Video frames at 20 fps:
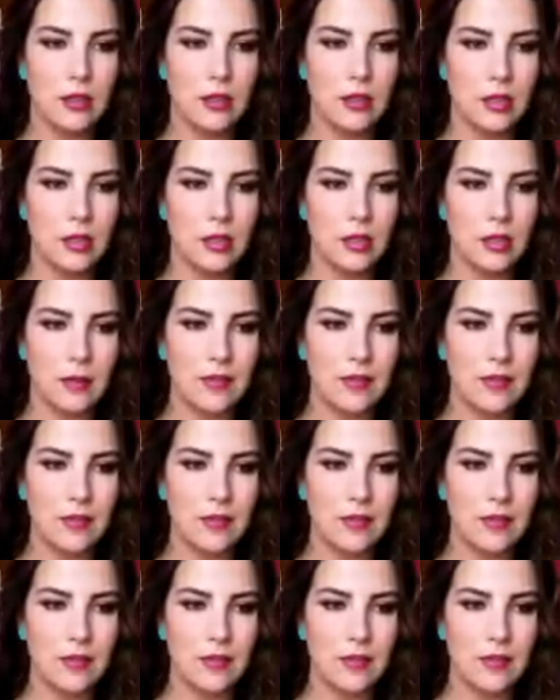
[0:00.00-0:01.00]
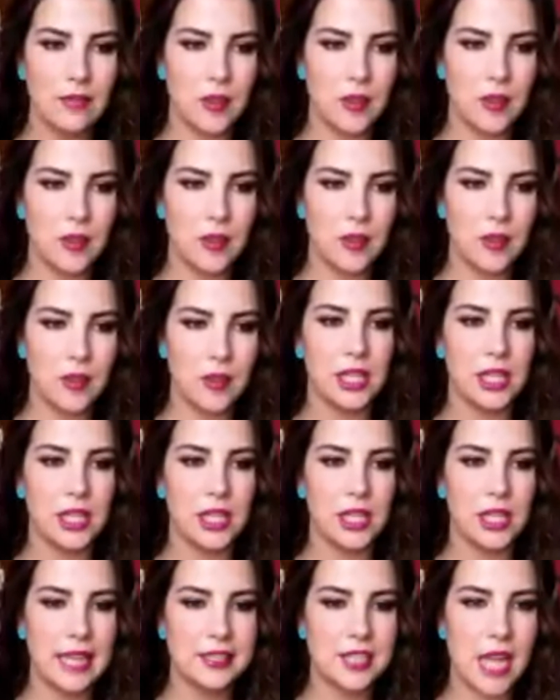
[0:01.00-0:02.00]
might have to be the hashtag of the
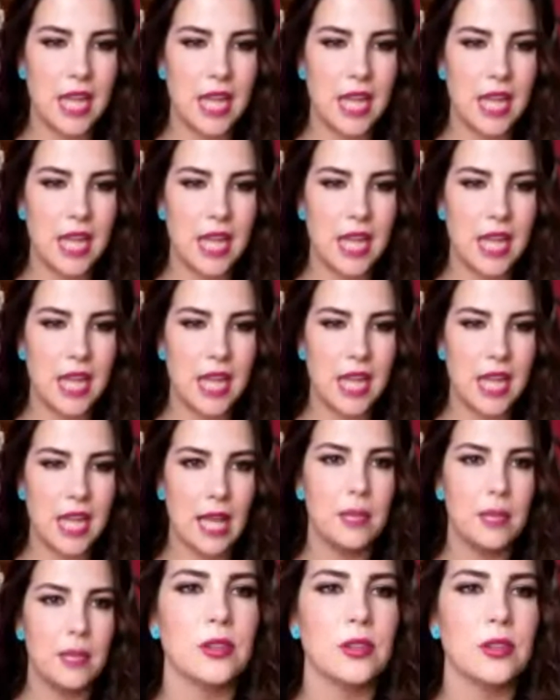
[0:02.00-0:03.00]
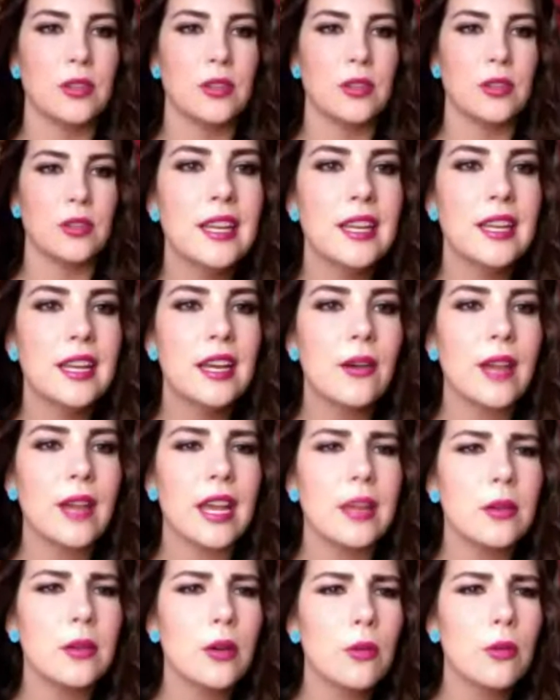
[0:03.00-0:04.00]
week. Hashtag be bold.
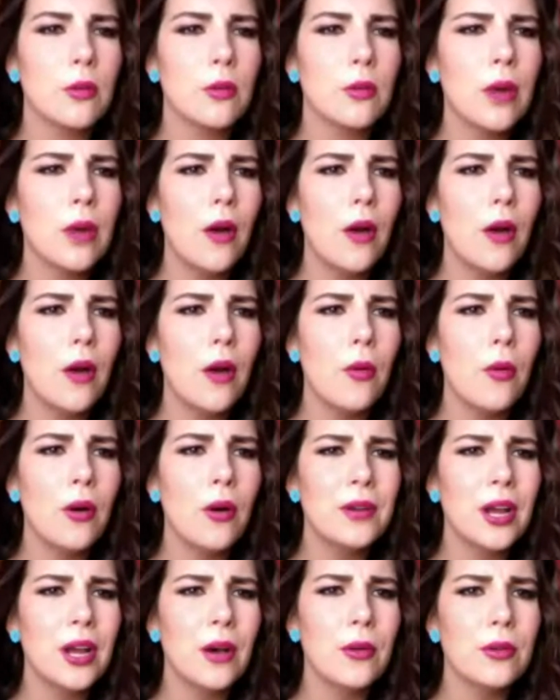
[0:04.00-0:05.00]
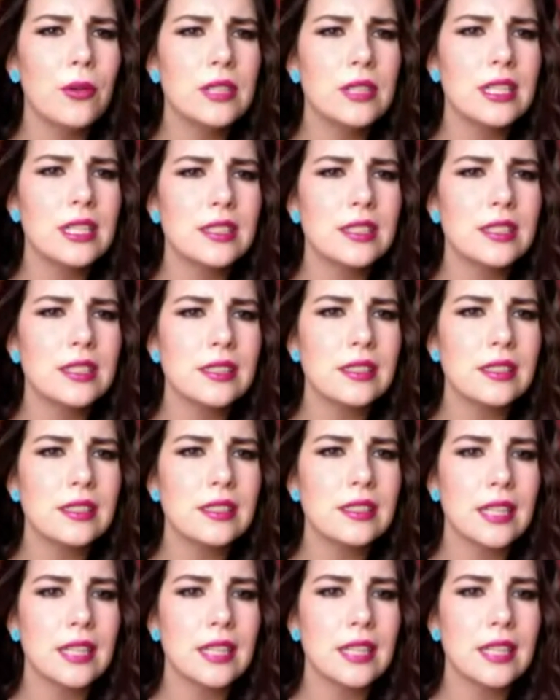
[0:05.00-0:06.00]
Okay. Whoa! Oh no! Did I just
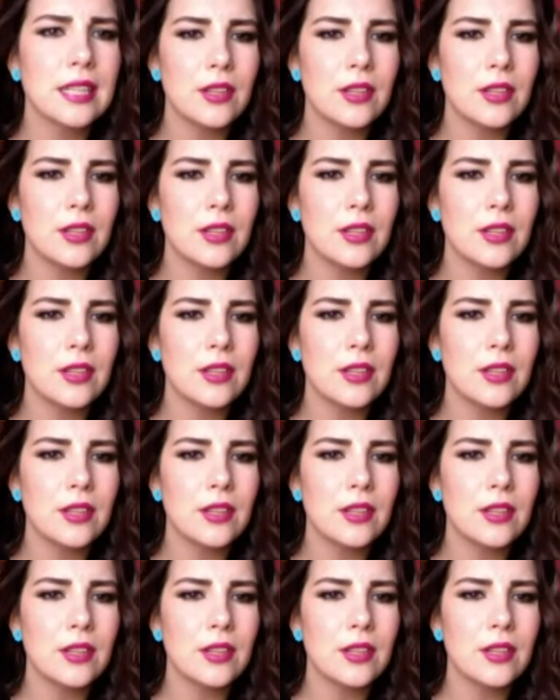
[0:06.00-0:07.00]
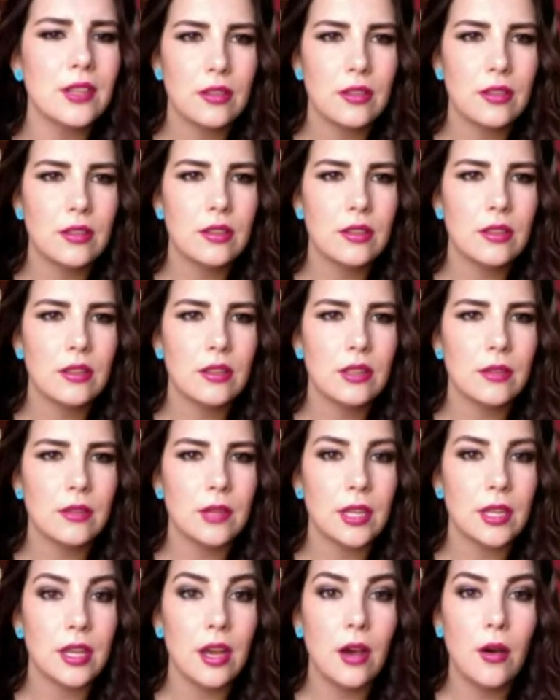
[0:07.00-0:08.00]
click out of it? There
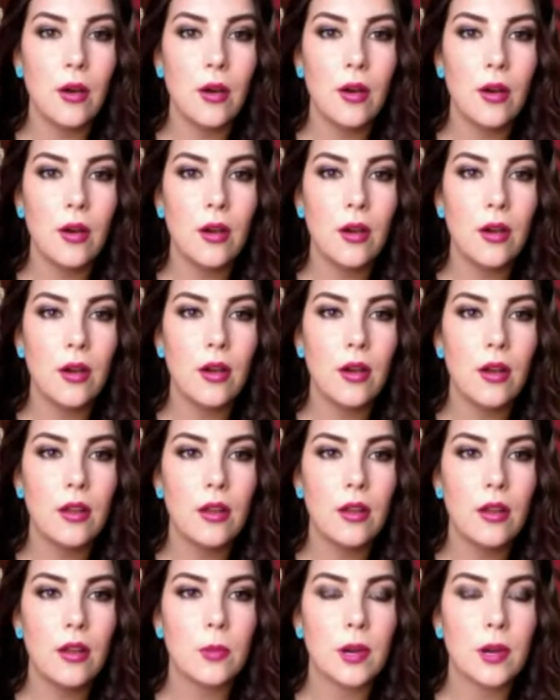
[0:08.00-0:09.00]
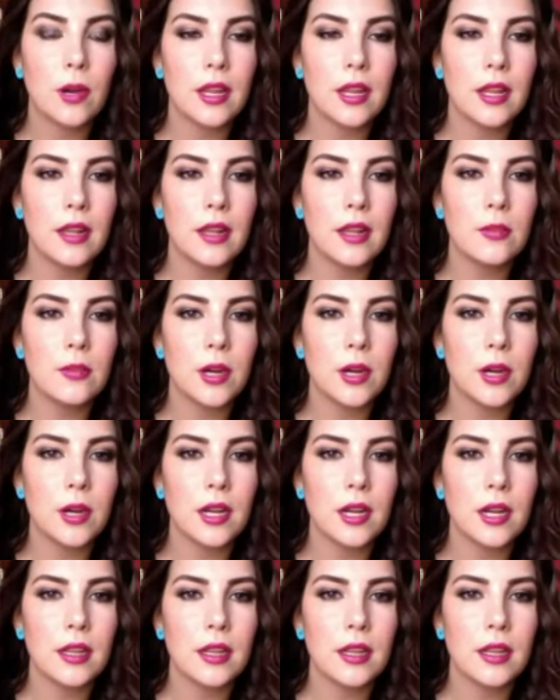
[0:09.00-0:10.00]
we go. It's working. It's
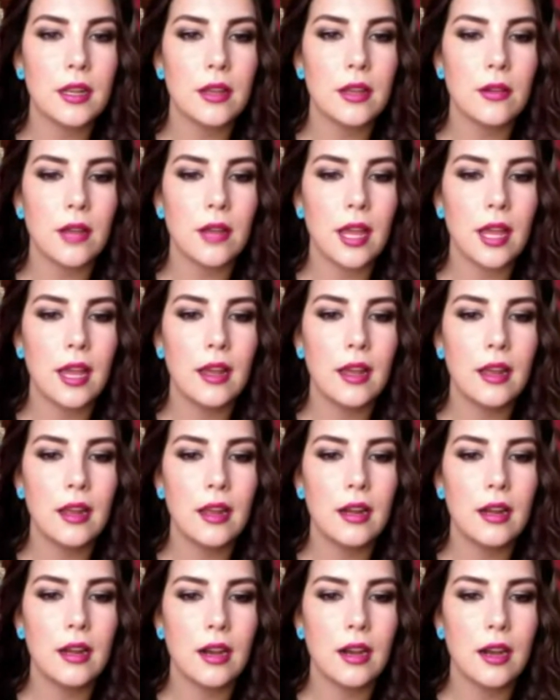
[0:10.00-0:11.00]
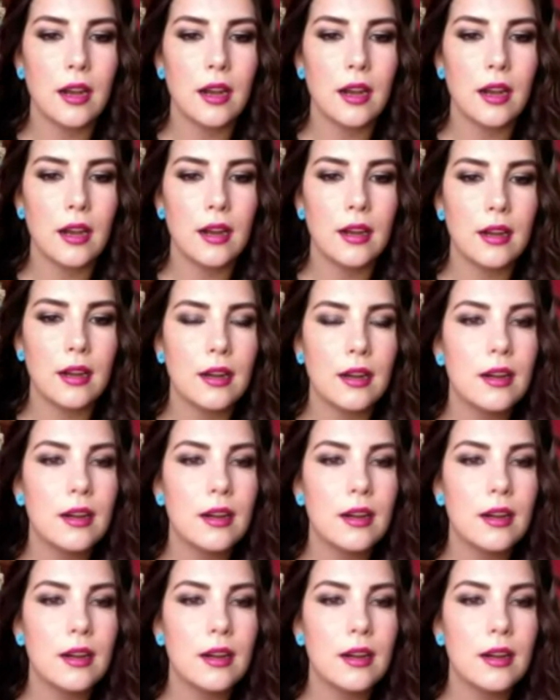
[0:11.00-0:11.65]
working. Okay. Okay.